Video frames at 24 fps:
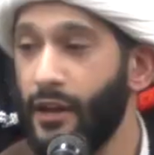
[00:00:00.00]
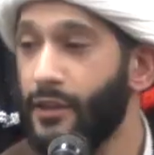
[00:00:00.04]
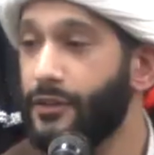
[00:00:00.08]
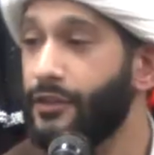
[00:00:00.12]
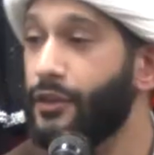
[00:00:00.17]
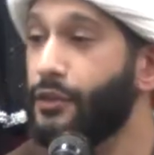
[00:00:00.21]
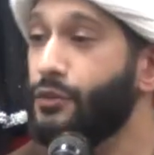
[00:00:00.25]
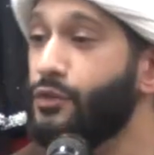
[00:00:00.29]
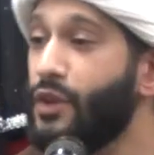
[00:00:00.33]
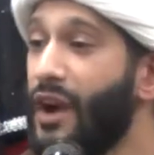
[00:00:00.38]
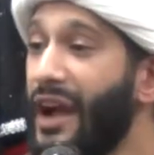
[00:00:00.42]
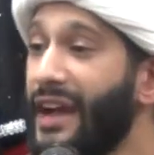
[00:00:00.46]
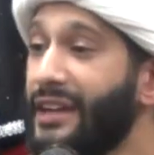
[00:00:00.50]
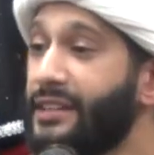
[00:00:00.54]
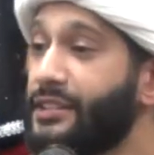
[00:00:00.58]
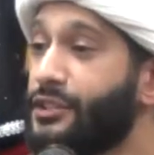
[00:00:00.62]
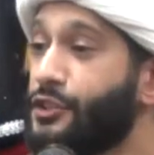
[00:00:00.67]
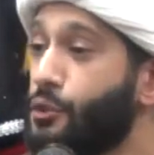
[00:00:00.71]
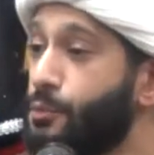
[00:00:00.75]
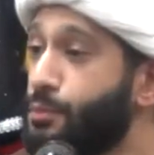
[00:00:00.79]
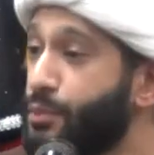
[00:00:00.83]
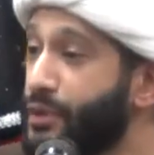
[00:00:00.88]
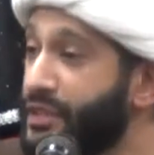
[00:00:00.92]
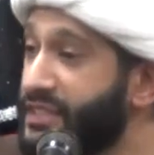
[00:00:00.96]
The right
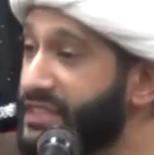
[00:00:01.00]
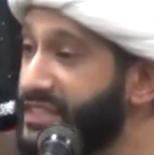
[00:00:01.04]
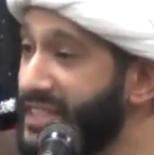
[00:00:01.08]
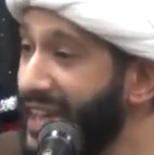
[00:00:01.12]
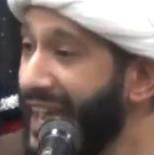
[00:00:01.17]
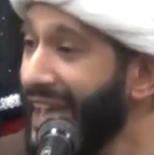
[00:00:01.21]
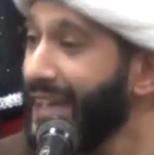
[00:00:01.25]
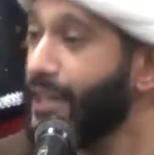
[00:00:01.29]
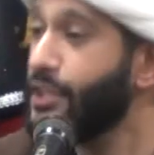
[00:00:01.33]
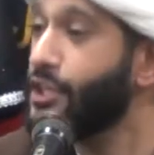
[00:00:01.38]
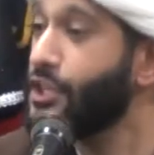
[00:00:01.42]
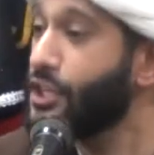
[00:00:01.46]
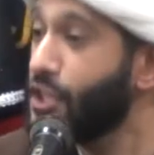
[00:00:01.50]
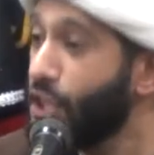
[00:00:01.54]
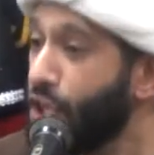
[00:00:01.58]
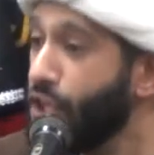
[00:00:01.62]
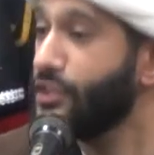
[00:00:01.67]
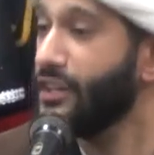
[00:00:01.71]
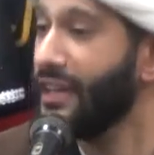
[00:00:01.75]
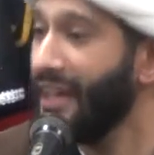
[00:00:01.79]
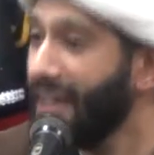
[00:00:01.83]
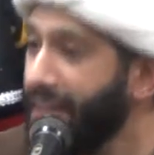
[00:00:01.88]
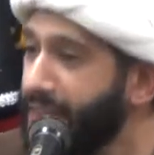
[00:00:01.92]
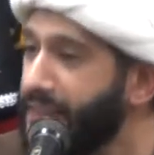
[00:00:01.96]
to
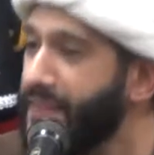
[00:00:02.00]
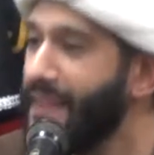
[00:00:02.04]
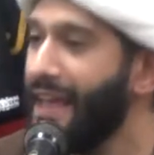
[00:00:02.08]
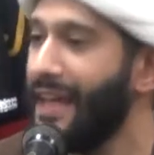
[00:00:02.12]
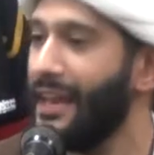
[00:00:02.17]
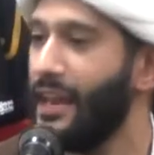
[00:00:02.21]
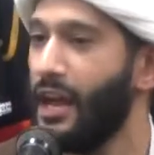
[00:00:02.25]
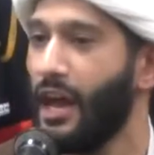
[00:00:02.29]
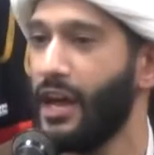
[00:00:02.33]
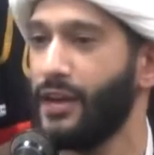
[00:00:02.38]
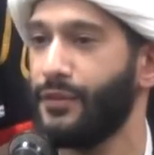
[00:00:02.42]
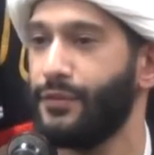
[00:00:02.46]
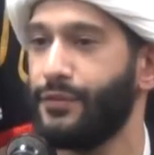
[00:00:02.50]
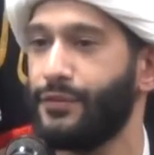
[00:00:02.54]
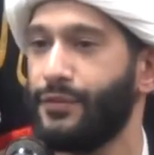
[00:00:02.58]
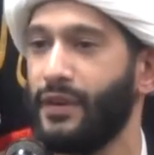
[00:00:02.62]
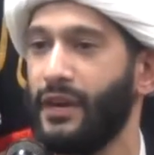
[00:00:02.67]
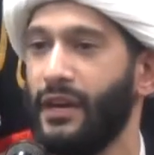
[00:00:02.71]
protection in their life.